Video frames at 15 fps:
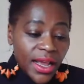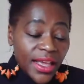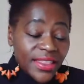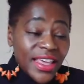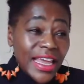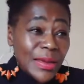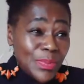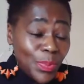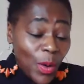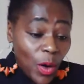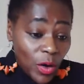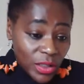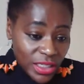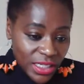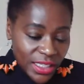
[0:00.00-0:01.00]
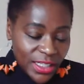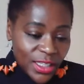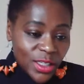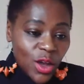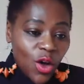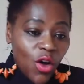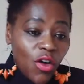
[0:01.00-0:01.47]
the importance
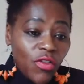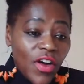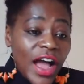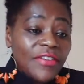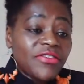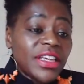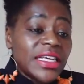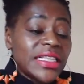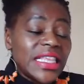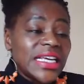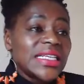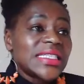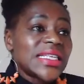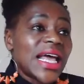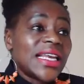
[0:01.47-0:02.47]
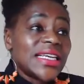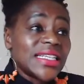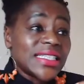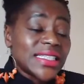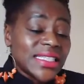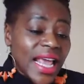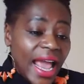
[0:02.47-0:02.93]
of having this
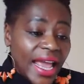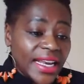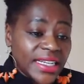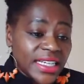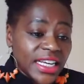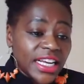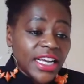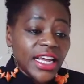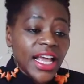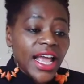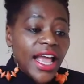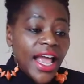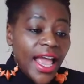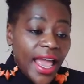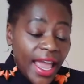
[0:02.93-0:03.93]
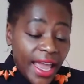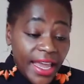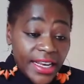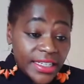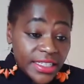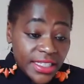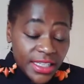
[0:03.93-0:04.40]
understanding
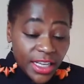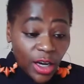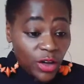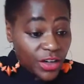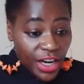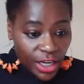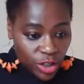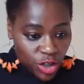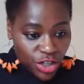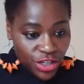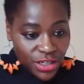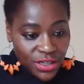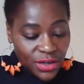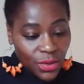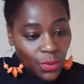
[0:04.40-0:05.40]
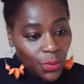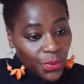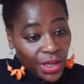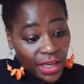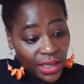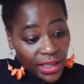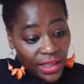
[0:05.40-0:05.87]
and the connection
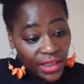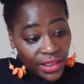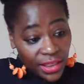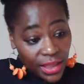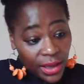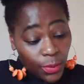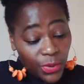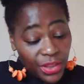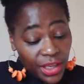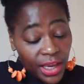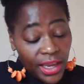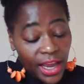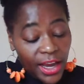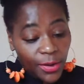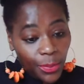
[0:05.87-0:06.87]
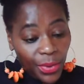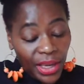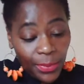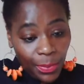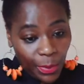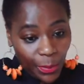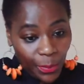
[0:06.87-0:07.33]
with their young
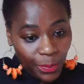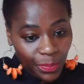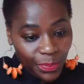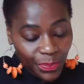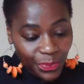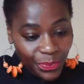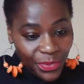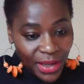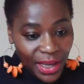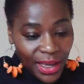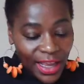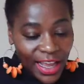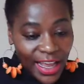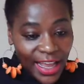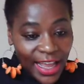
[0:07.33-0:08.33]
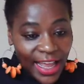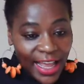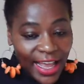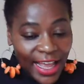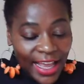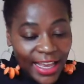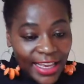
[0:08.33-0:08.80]
people.
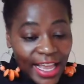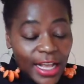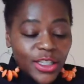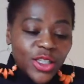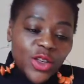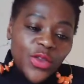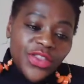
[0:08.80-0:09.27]
Yeah, so